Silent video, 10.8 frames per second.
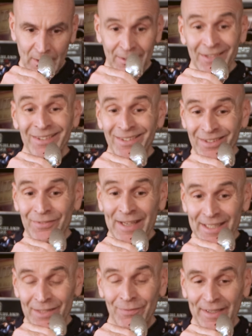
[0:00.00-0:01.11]
This is a
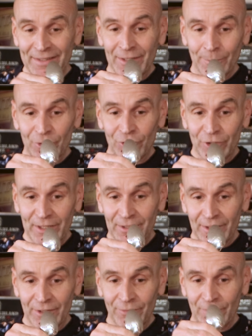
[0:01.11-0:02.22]
very fine double strainer, it
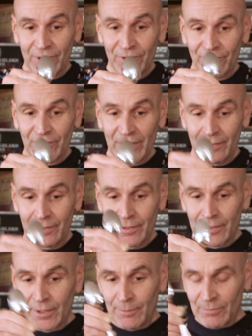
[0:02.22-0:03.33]
is fair to say.
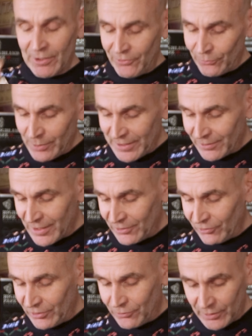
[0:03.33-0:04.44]
But this is why you're
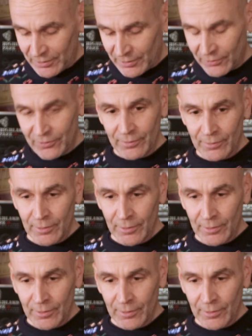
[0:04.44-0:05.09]
actually doing this.